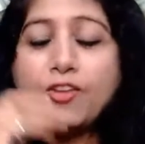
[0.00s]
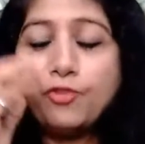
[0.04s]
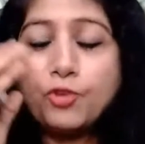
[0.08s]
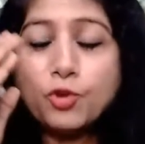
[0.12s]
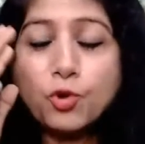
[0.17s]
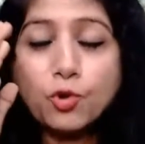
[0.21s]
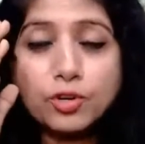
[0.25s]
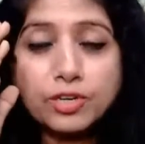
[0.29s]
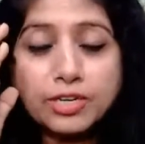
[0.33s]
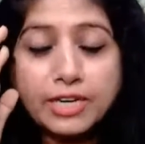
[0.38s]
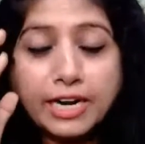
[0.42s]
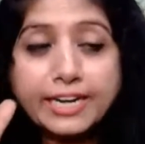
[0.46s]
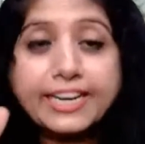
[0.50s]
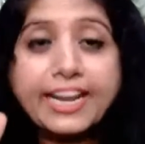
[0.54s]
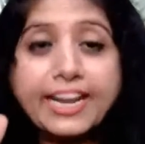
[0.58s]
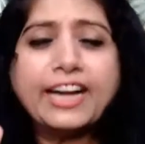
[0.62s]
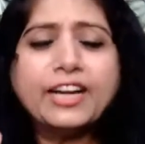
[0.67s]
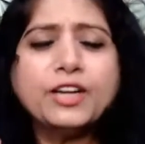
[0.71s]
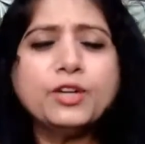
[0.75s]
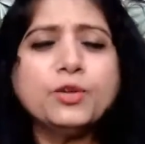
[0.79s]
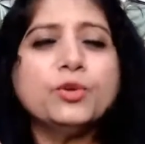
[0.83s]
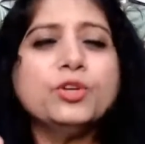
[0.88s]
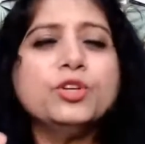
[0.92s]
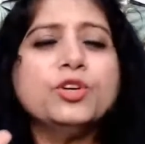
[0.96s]
If you
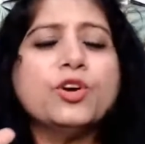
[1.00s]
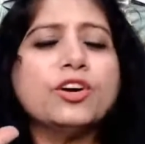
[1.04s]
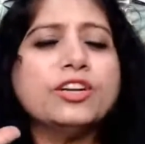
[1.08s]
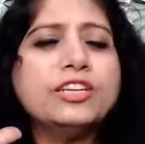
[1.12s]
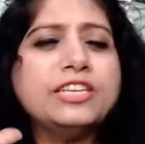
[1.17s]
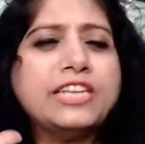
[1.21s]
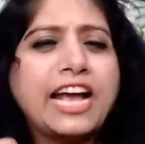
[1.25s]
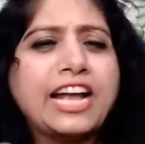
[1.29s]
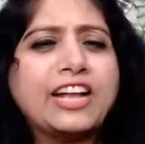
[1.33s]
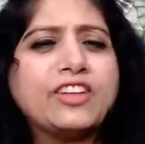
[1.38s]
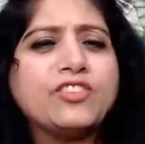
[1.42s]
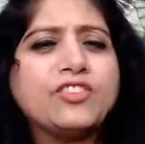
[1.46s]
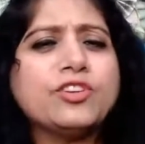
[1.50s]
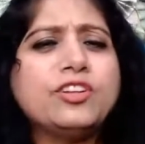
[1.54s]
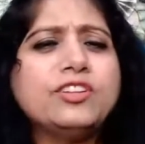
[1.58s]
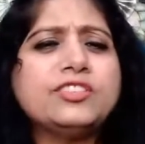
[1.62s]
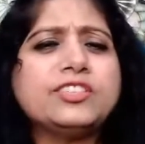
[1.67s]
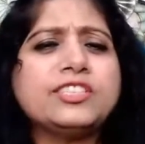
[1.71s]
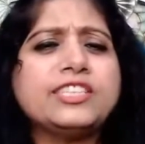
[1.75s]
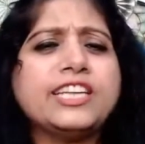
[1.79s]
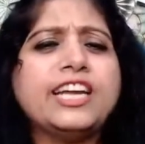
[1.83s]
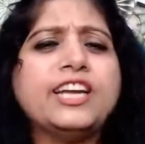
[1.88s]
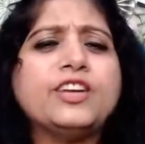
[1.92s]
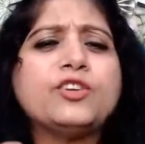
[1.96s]
connect to your
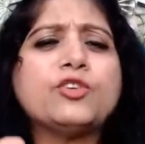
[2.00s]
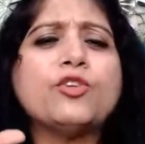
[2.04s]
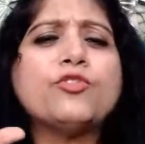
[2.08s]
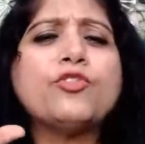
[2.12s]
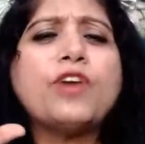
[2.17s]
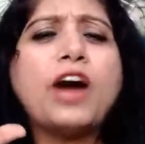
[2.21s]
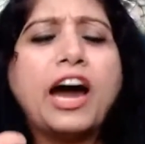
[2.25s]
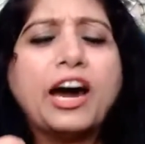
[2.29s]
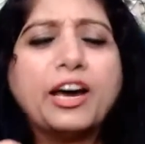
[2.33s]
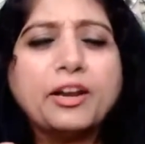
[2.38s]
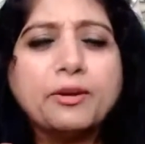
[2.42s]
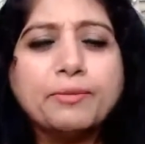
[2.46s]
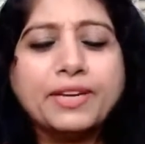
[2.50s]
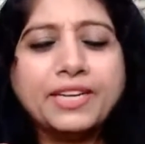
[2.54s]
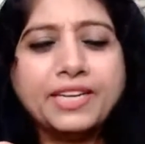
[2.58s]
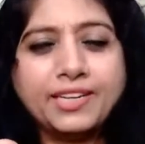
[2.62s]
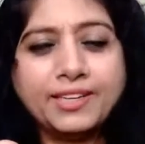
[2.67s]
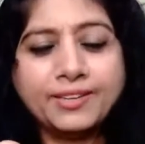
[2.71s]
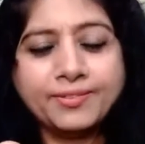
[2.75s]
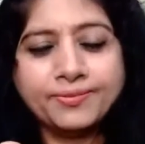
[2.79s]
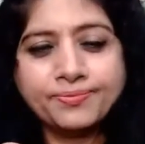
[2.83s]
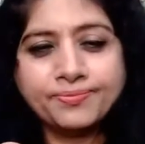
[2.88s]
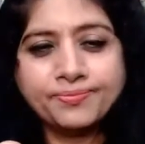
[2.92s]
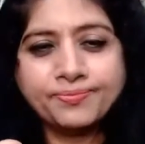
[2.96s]
natural state of
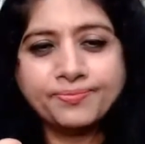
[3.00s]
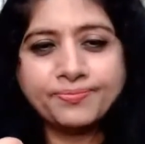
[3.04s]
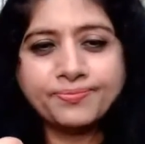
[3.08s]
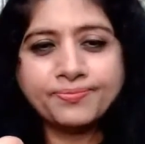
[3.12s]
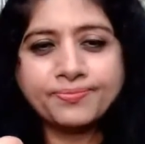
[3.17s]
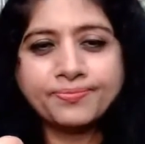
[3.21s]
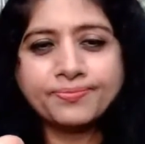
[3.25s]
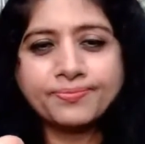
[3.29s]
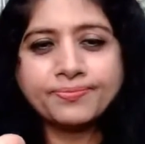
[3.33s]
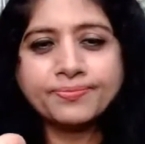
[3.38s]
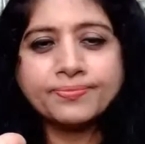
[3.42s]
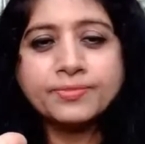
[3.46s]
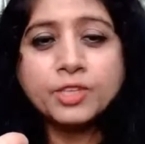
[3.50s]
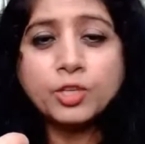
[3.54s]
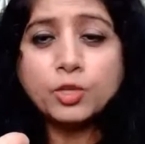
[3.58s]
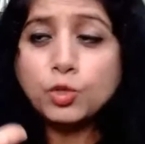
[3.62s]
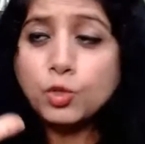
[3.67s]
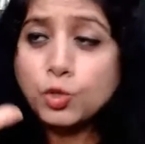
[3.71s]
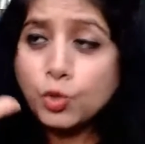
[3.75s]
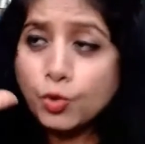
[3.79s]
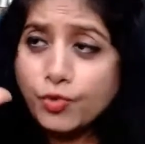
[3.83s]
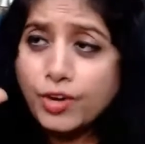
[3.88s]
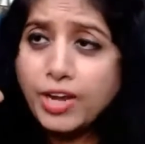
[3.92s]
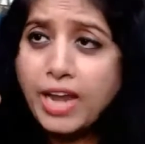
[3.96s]
harmony,
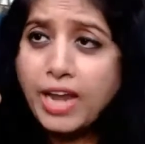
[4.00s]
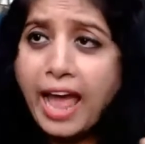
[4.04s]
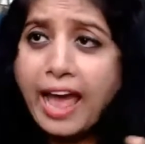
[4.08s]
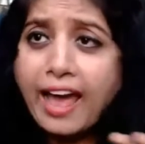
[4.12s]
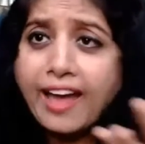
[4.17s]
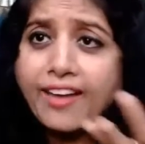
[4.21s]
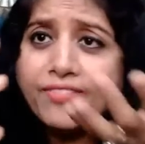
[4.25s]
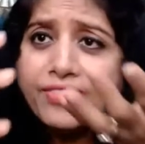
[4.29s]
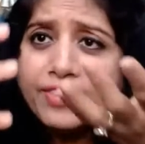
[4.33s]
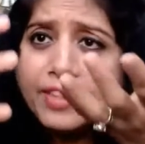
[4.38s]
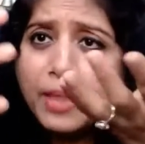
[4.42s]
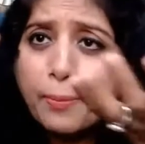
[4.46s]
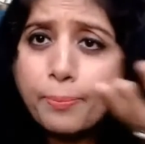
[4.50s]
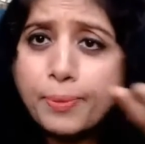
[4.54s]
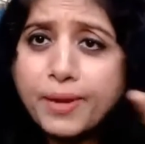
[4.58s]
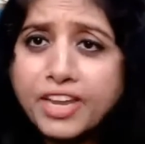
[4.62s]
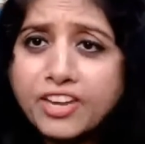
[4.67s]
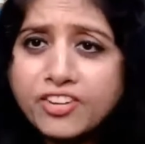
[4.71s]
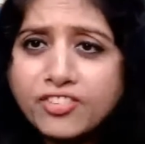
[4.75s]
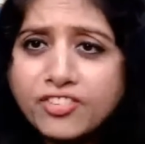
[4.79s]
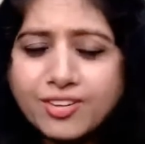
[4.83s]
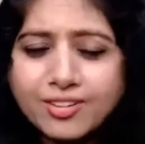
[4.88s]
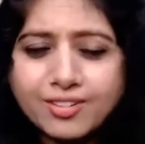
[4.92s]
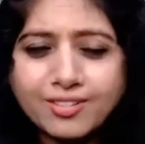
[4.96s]
you will have
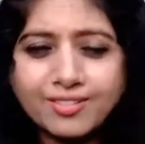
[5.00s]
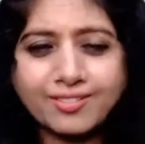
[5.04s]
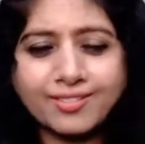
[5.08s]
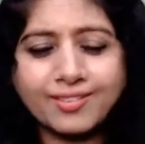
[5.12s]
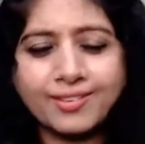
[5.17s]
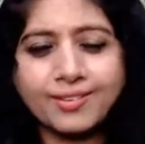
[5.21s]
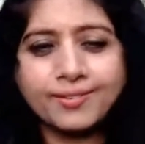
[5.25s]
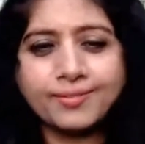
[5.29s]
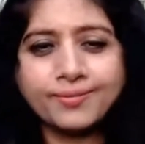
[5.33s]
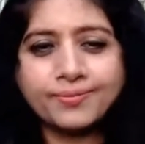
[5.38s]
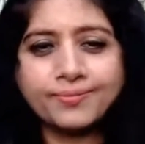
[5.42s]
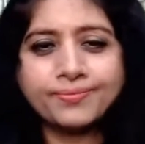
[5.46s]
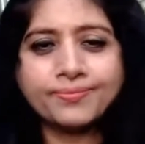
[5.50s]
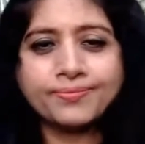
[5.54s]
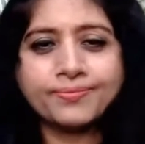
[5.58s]
separations.